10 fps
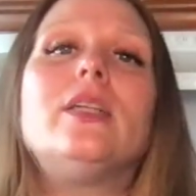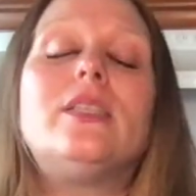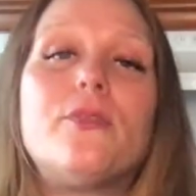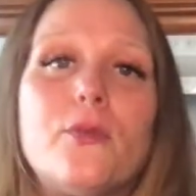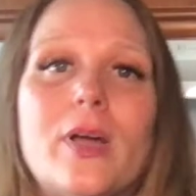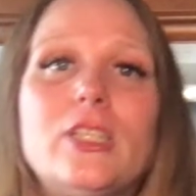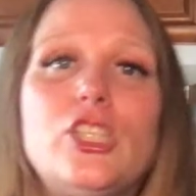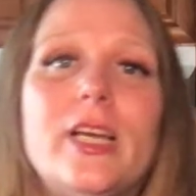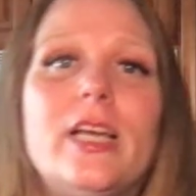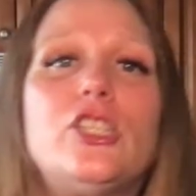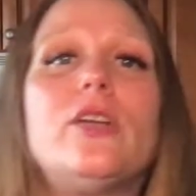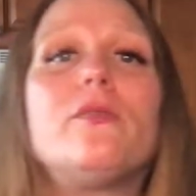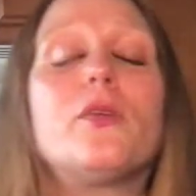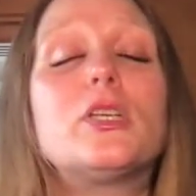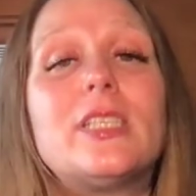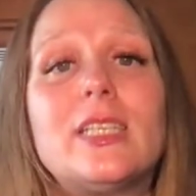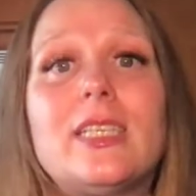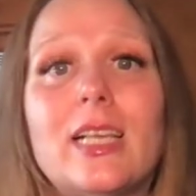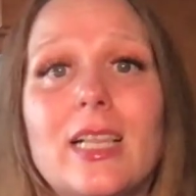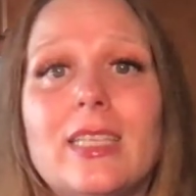differentiation,
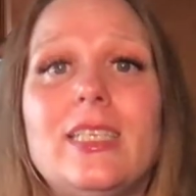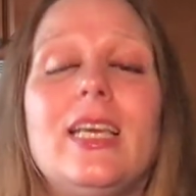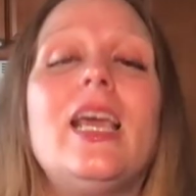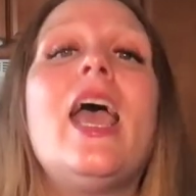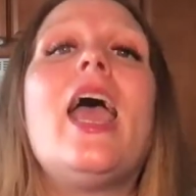versatility,